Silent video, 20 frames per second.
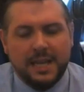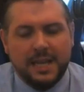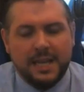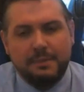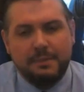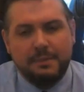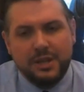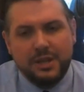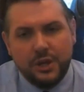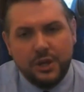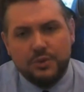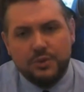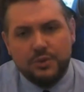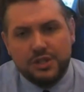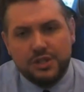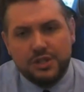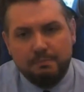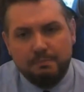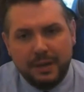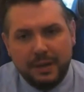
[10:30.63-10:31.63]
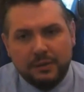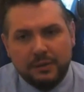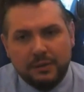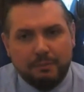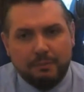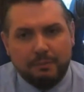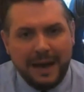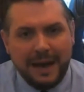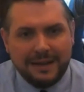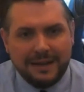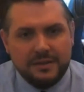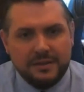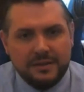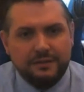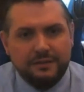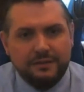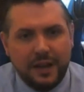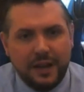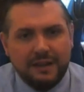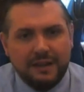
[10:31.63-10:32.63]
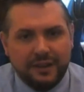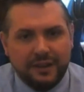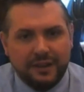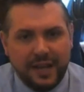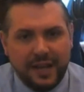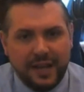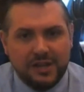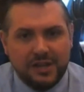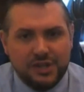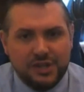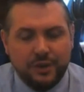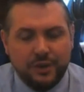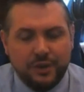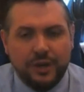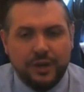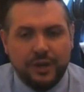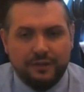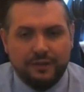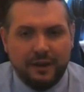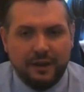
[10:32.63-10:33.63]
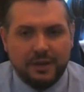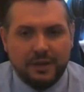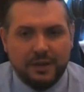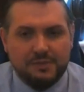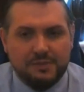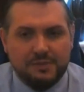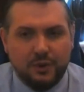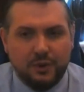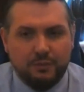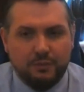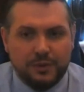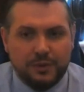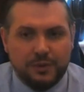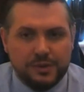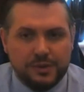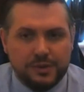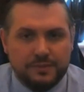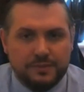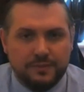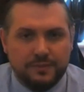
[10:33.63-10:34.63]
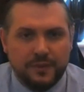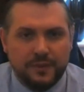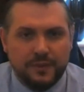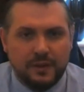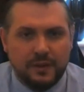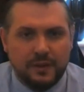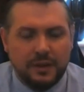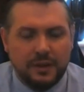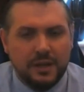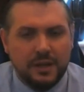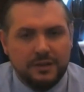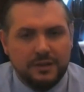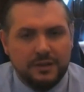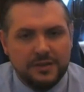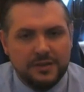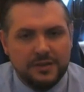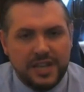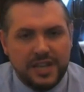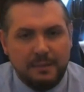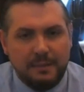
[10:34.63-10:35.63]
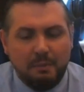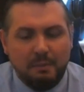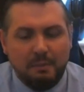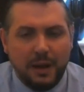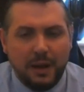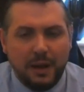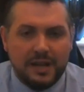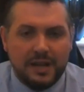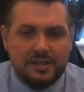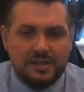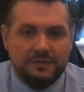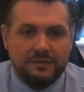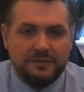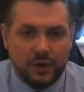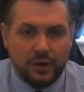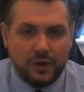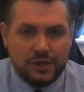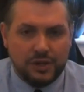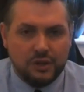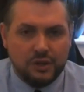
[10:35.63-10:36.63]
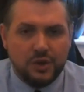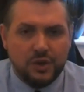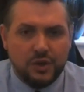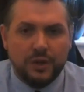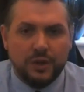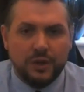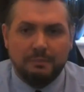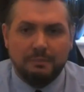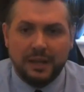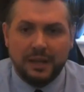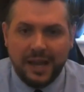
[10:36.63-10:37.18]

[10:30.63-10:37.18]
it can be used to build a pattern of life against you and your family's movements. Same applies to voice-controlled